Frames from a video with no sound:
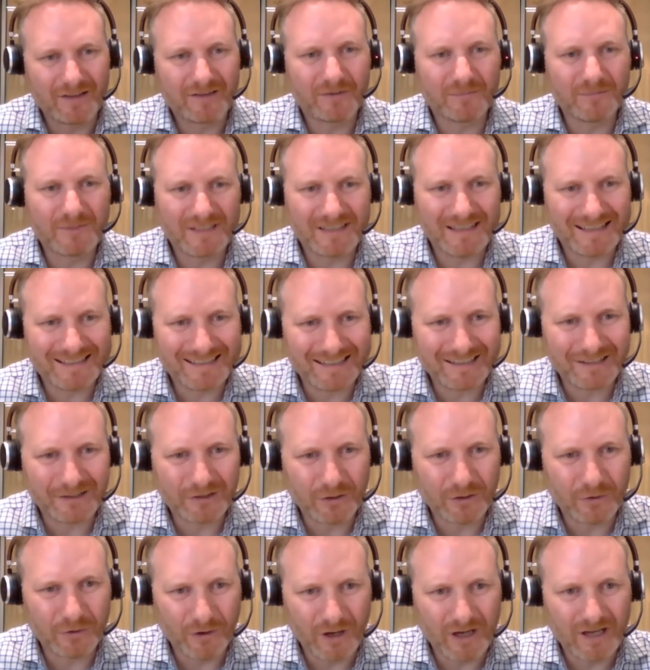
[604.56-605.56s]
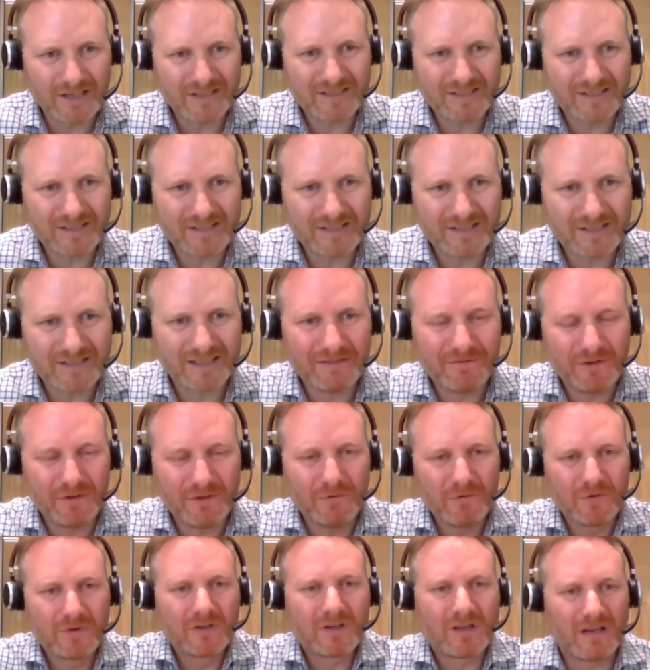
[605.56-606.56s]
something that didn't go right, and if you
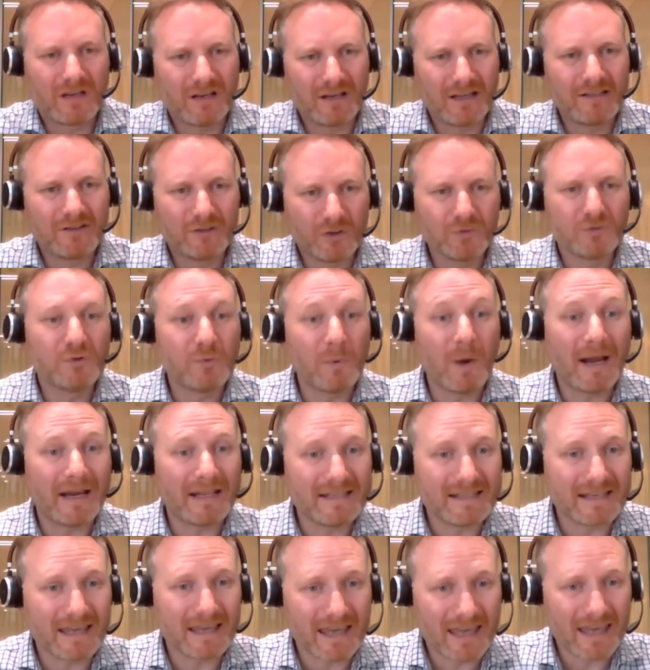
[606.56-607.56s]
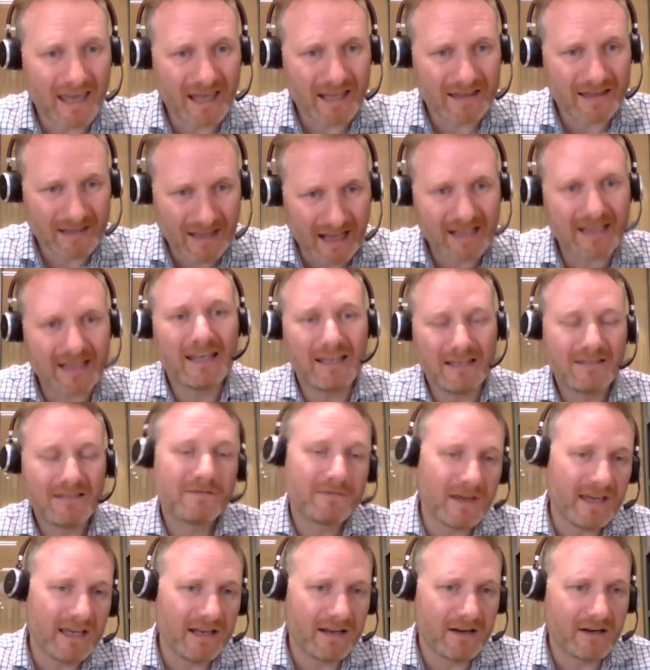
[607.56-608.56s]
kind of like don't do anything again, that is
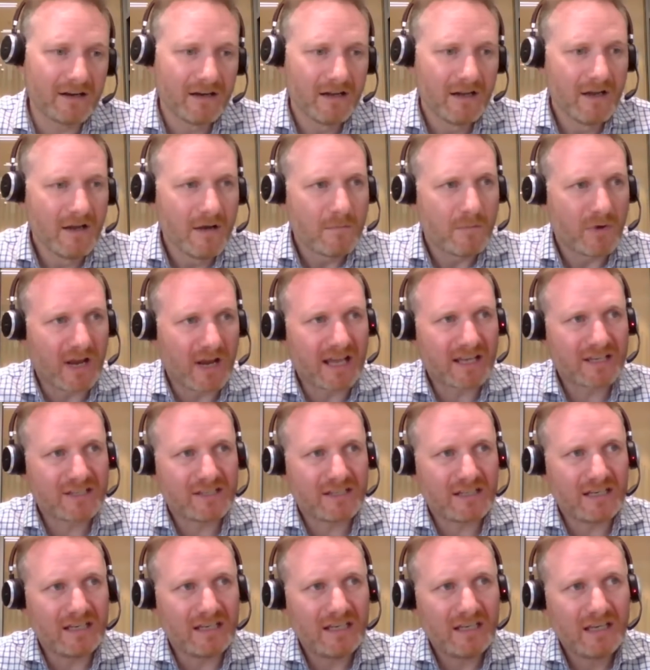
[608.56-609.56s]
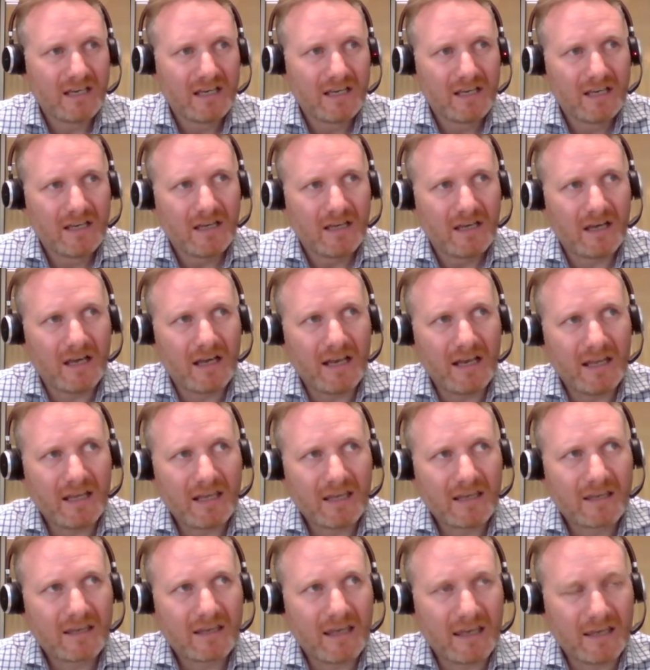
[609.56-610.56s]
failure. But actually, I
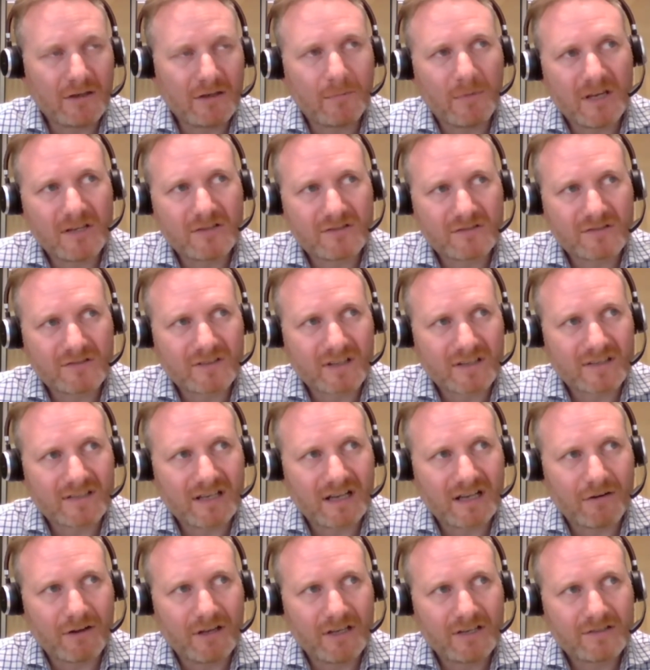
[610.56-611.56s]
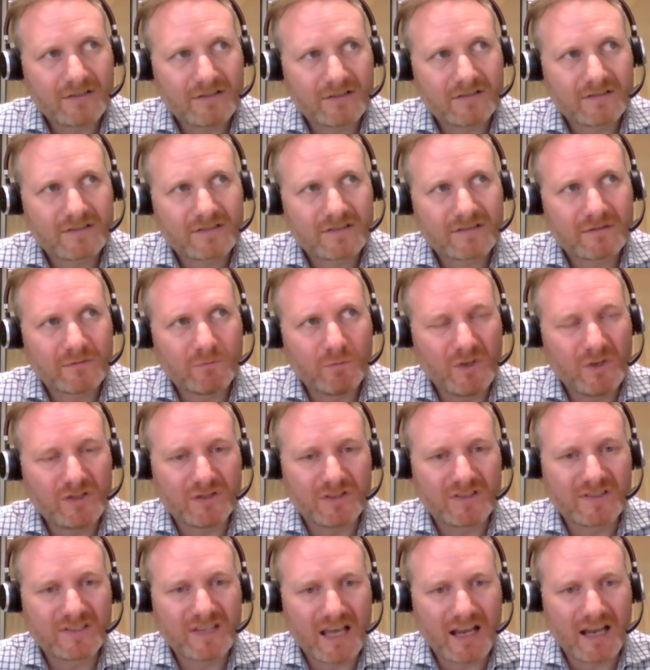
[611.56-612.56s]
think incubators and accelerators, we
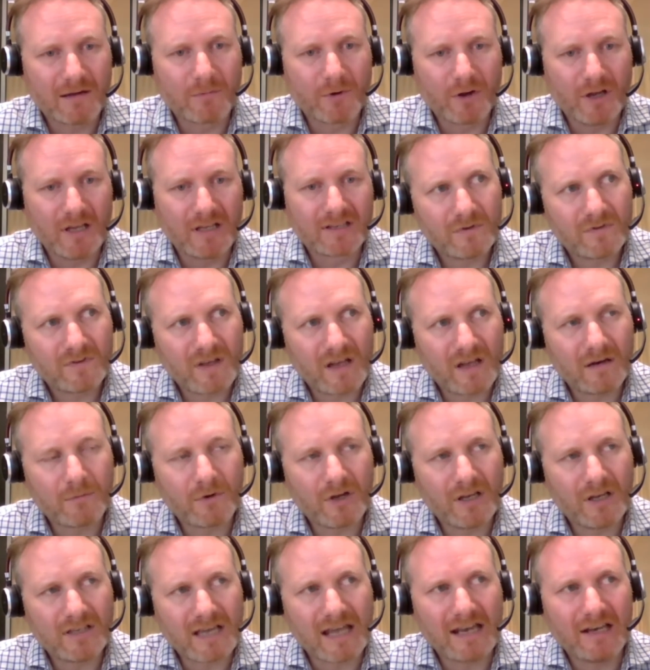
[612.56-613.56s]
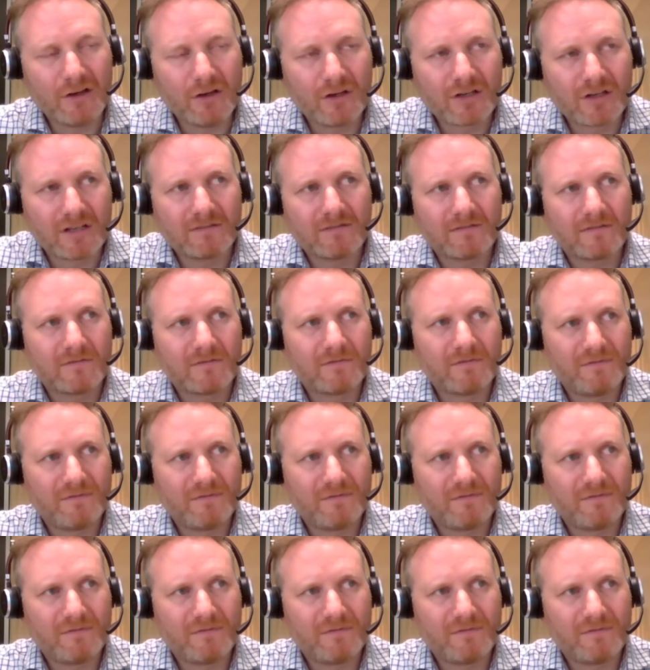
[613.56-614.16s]
should celebrate and look at